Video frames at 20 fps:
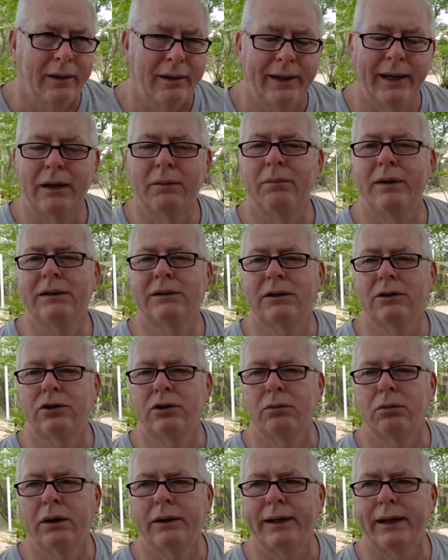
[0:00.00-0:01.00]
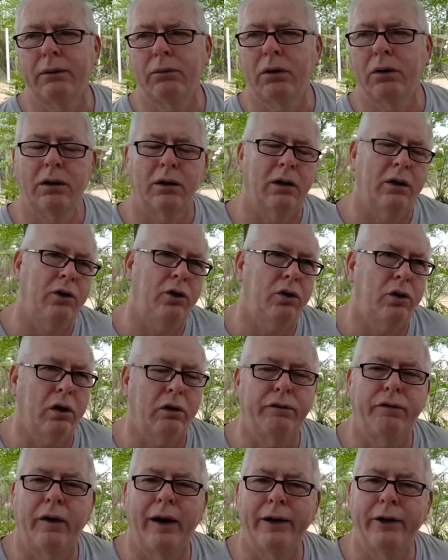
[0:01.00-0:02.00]
Let them listen to what they want, and
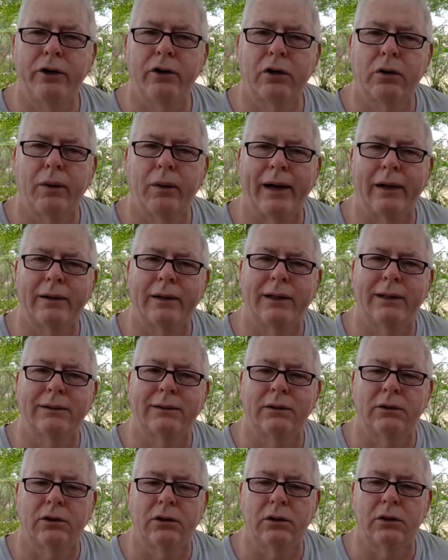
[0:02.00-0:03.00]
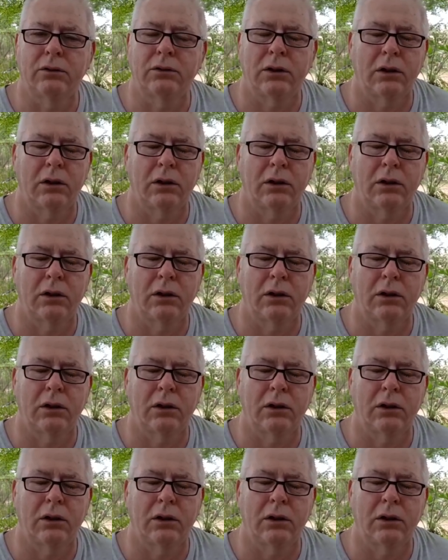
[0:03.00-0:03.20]
you go find your crowd to listen to.